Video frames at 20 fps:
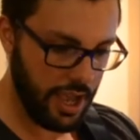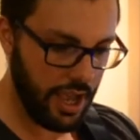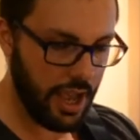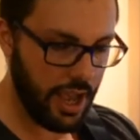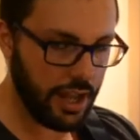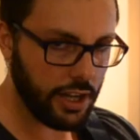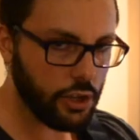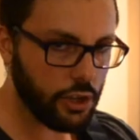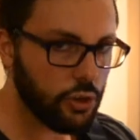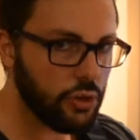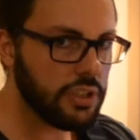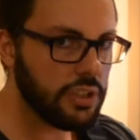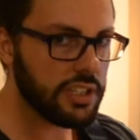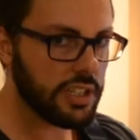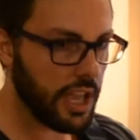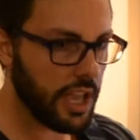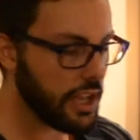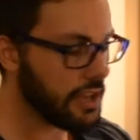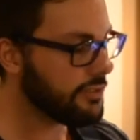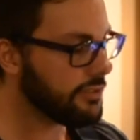at a good
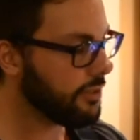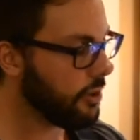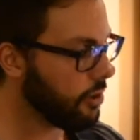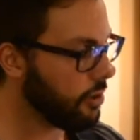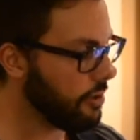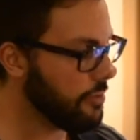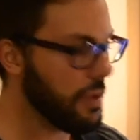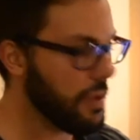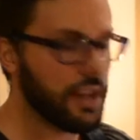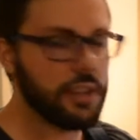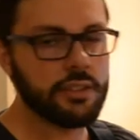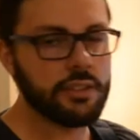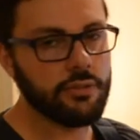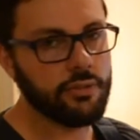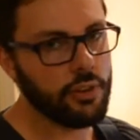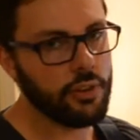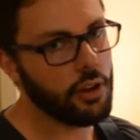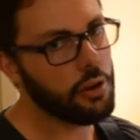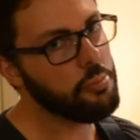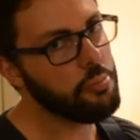stage volume, that is a
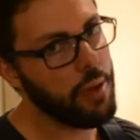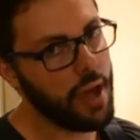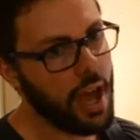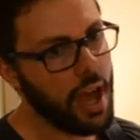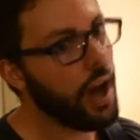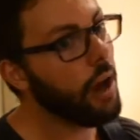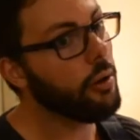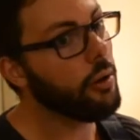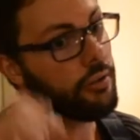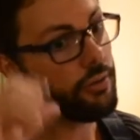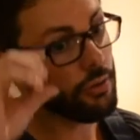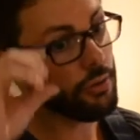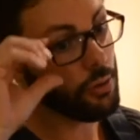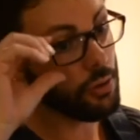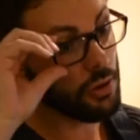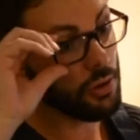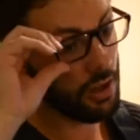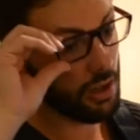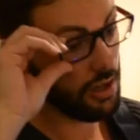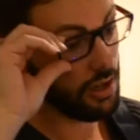very
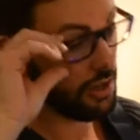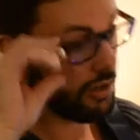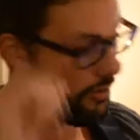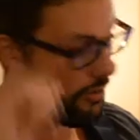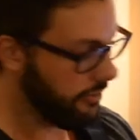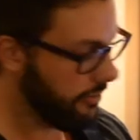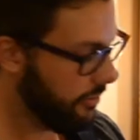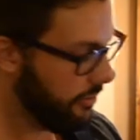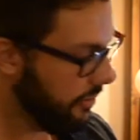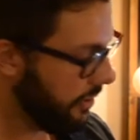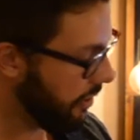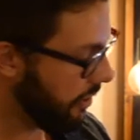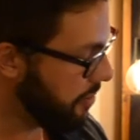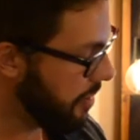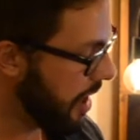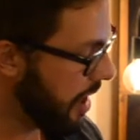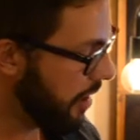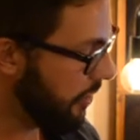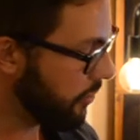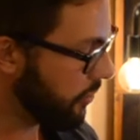powerful
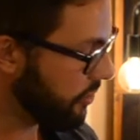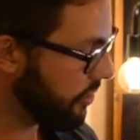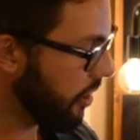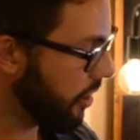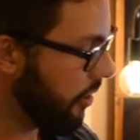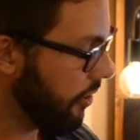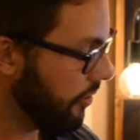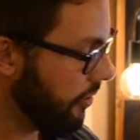tone.